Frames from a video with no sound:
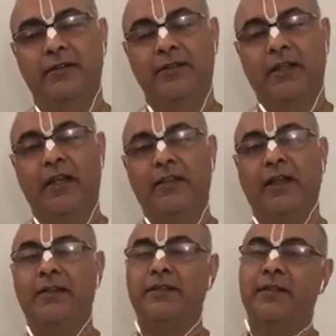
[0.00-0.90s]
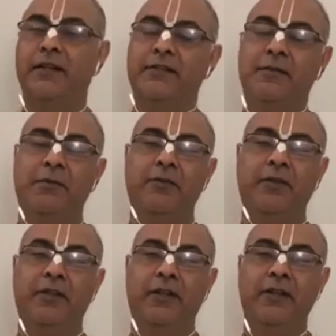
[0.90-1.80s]
And that starts simply with
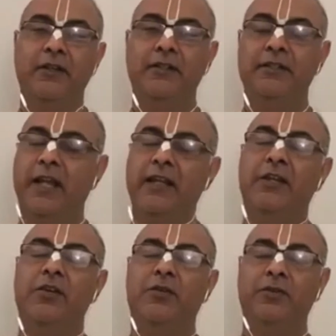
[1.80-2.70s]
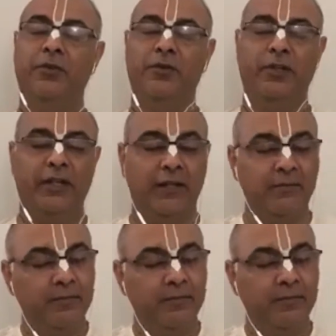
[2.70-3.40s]
the chanting of the holy name.